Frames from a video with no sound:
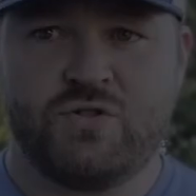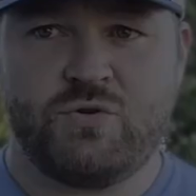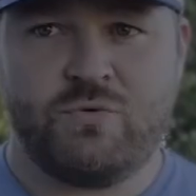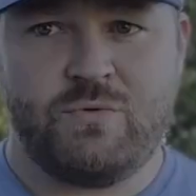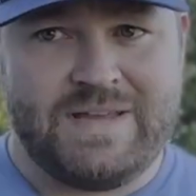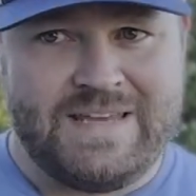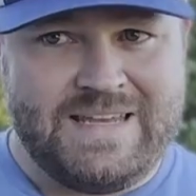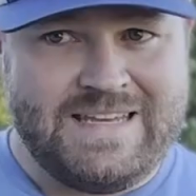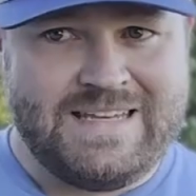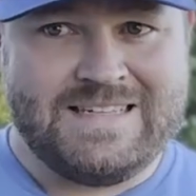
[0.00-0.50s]
So
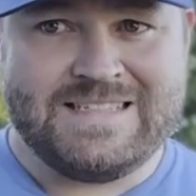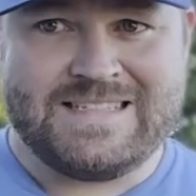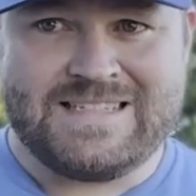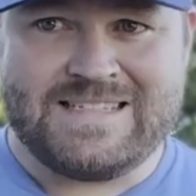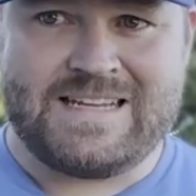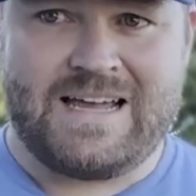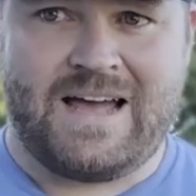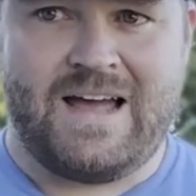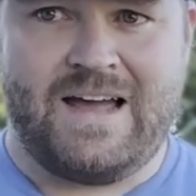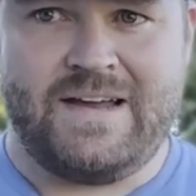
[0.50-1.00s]

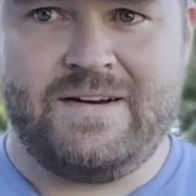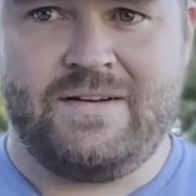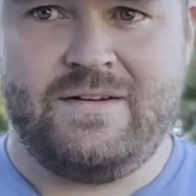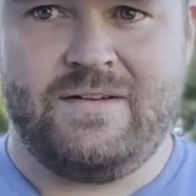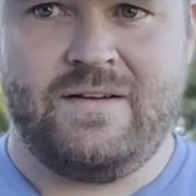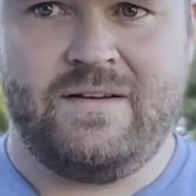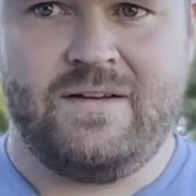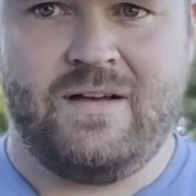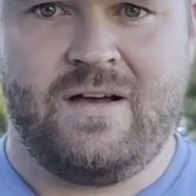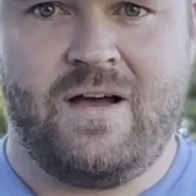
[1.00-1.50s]
inside
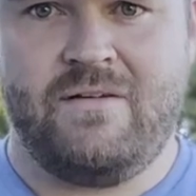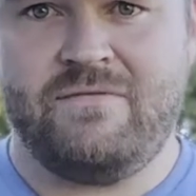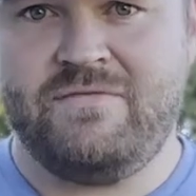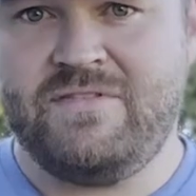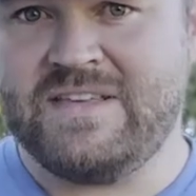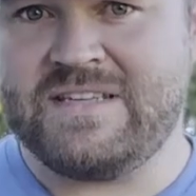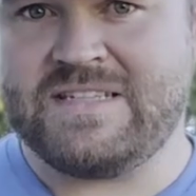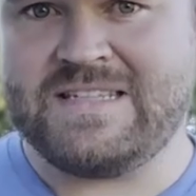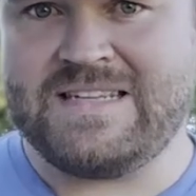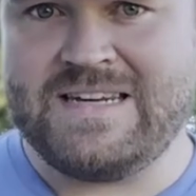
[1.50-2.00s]

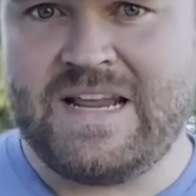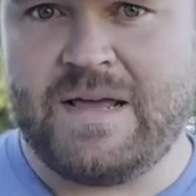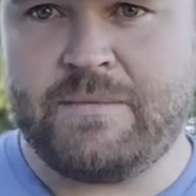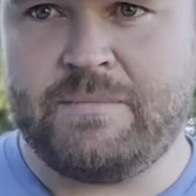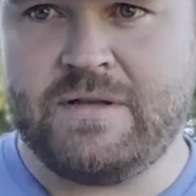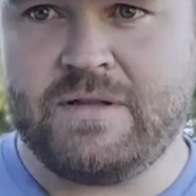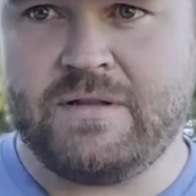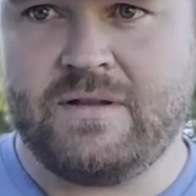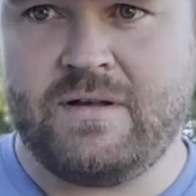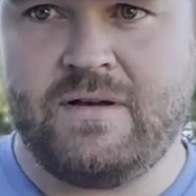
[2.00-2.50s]
of this
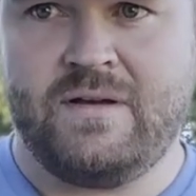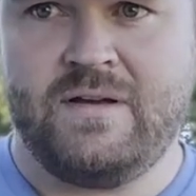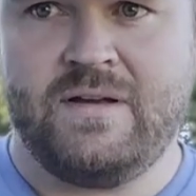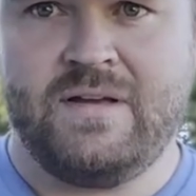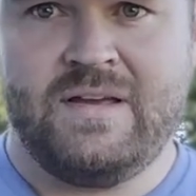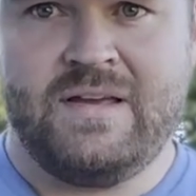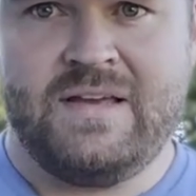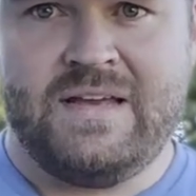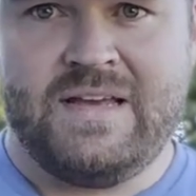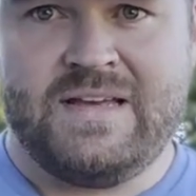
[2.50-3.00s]
nebula
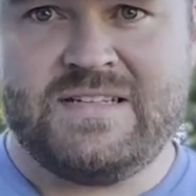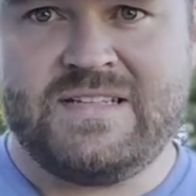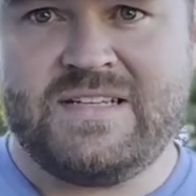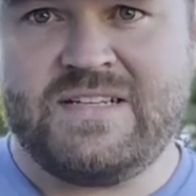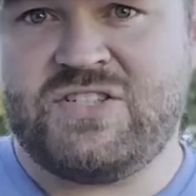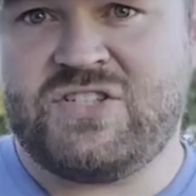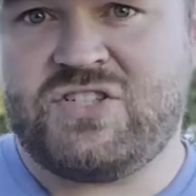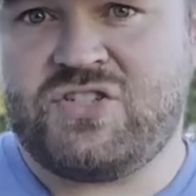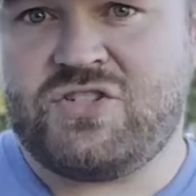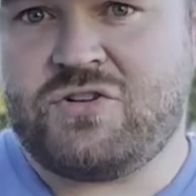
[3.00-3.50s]
is
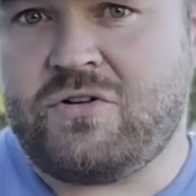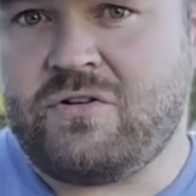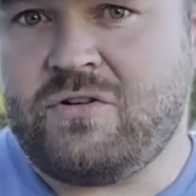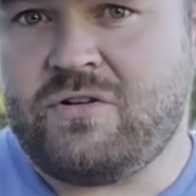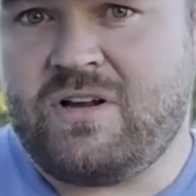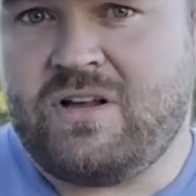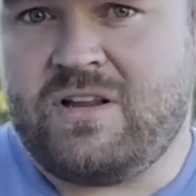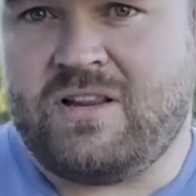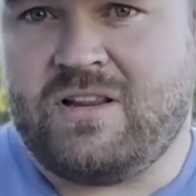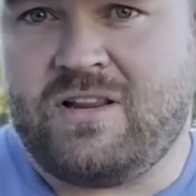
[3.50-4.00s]
a
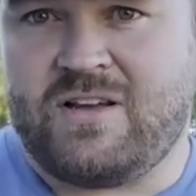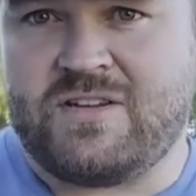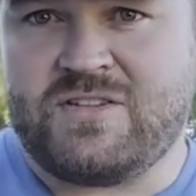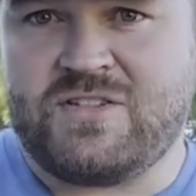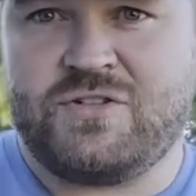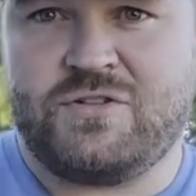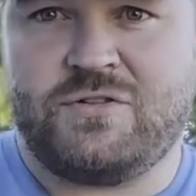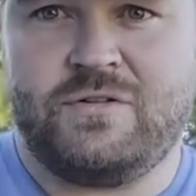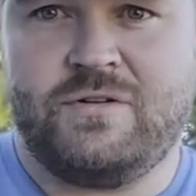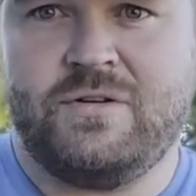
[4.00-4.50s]
star
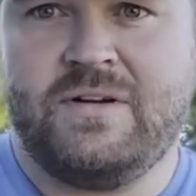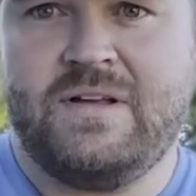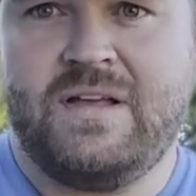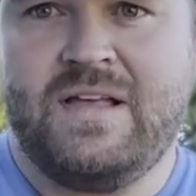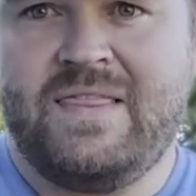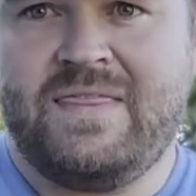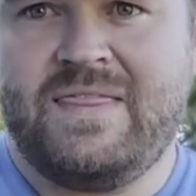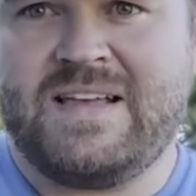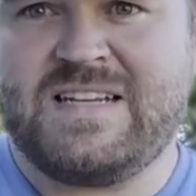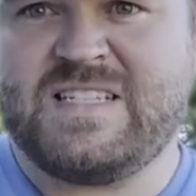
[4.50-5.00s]
cluster
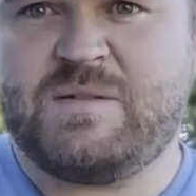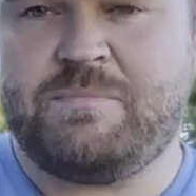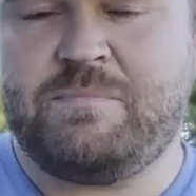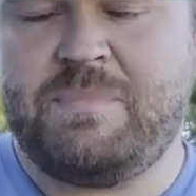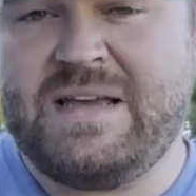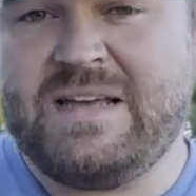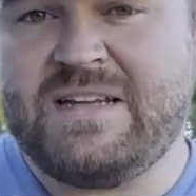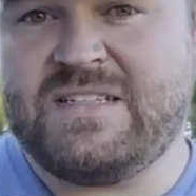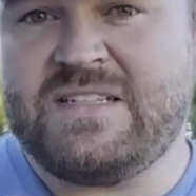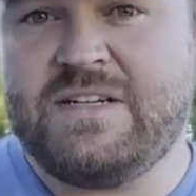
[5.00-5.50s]
that
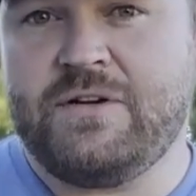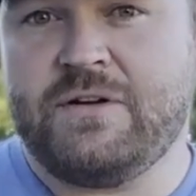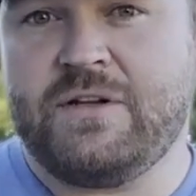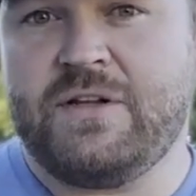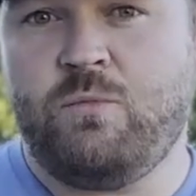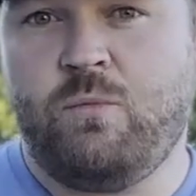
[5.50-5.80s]
spans nearly